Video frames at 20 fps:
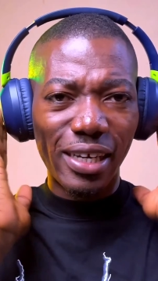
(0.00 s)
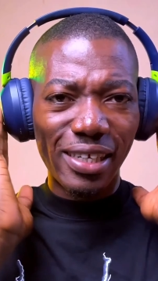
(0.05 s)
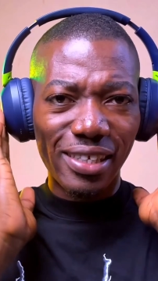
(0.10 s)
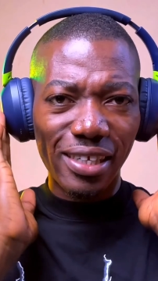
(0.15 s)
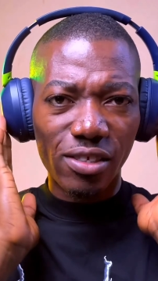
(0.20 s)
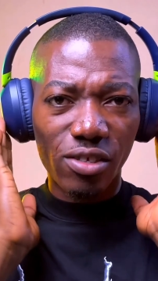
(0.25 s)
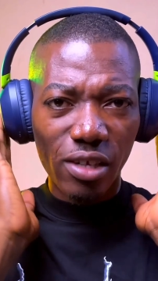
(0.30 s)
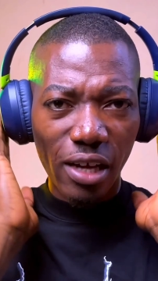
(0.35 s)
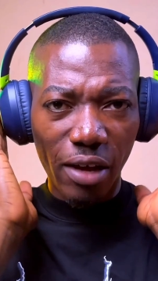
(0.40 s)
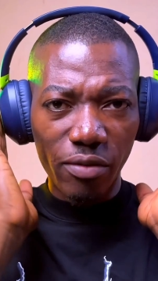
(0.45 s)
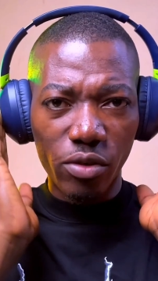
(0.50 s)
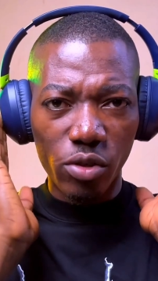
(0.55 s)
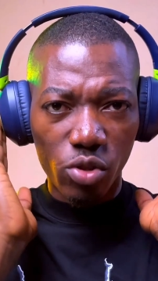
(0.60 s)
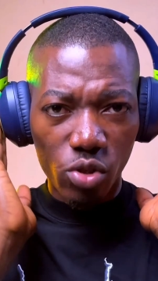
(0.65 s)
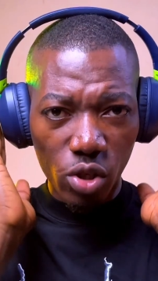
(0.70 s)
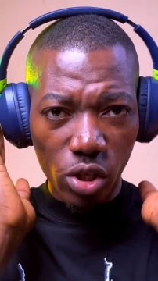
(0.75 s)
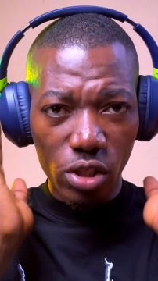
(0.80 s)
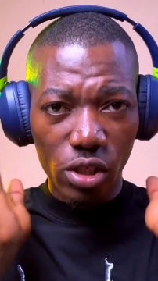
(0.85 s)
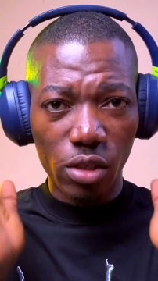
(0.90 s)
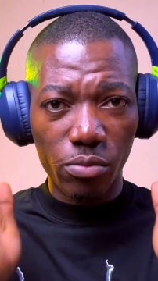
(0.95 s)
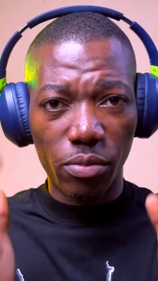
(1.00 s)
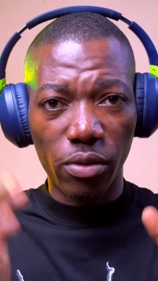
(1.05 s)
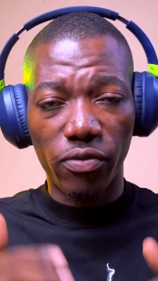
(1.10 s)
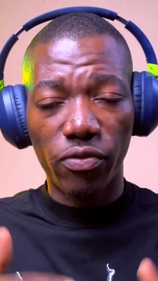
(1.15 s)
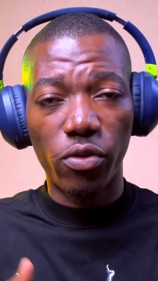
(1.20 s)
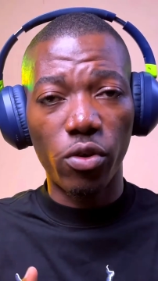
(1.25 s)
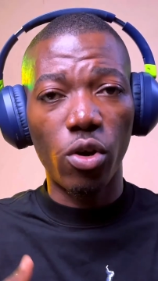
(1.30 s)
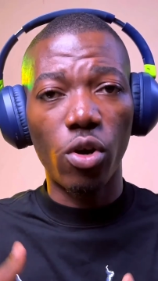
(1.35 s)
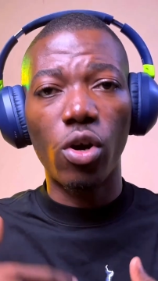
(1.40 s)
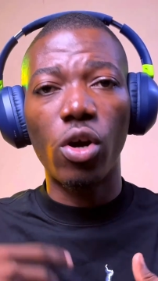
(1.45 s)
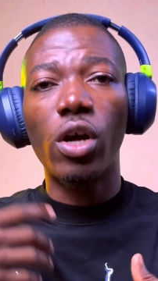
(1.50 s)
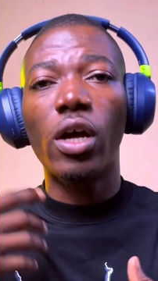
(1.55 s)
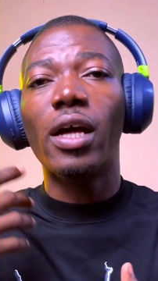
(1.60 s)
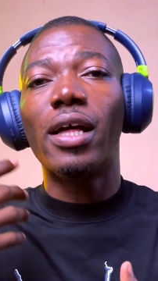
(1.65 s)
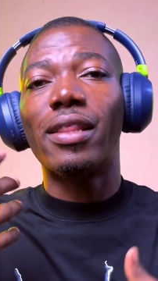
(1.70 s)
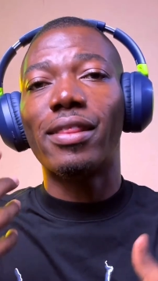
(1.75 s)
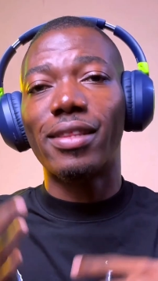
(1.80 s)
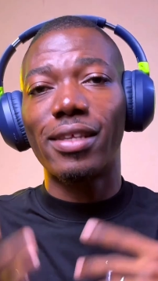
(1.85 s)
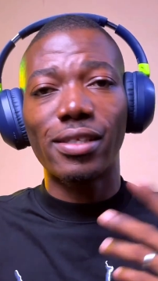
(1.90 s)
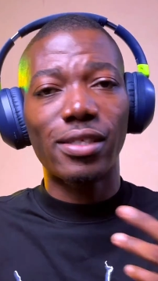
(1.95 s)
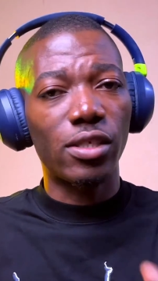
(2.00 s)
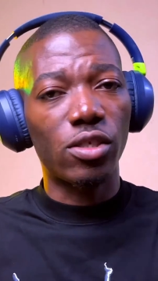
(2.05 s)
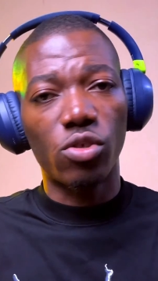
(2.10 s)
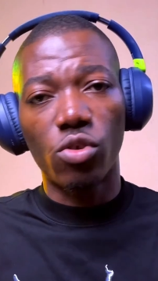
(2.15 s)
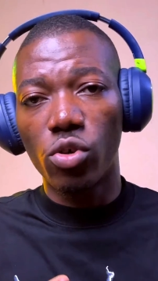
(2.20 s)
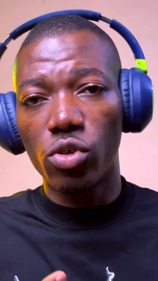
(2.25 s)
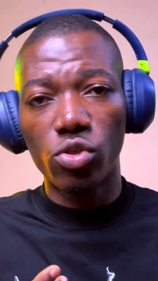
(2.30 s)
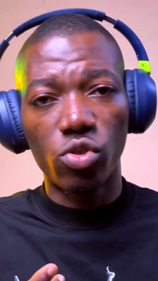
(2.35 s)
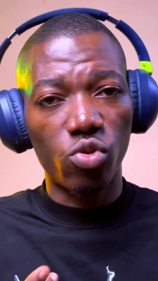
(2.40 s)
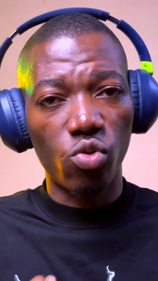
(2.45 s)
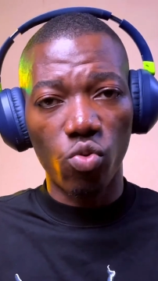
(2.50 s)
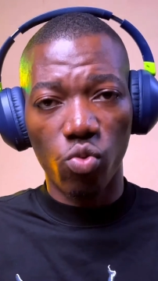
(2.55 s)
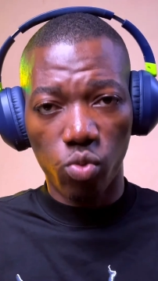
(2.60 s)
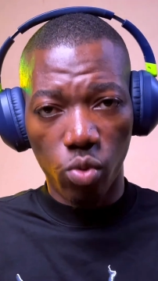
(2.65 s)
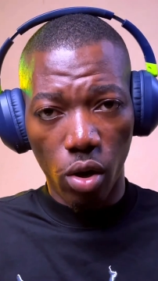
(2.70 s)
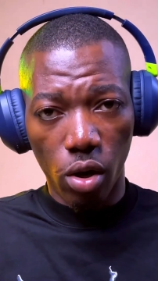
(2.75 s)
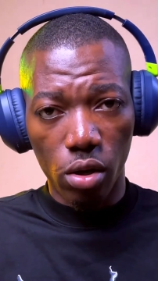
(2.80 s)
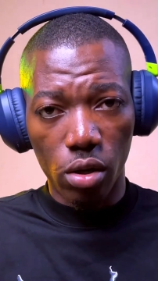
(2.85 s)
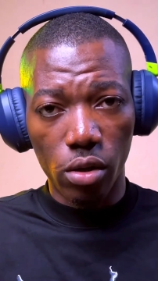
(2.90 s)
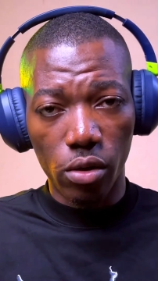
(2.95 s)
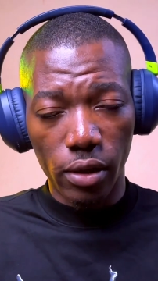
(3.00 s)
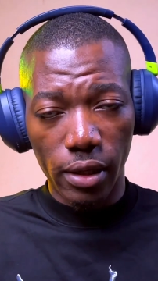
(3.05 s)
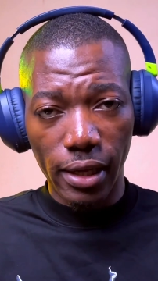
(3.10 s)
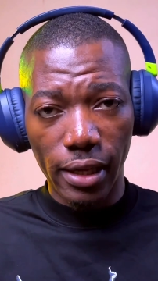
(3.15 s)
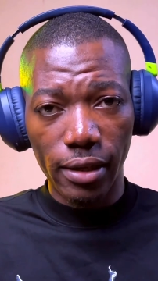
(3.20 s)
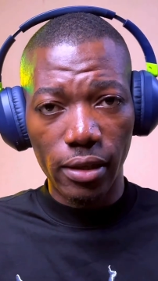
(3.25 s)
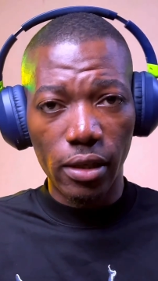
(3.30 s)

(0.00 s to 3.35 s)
necessarily have to touch it before this is going to work, okay?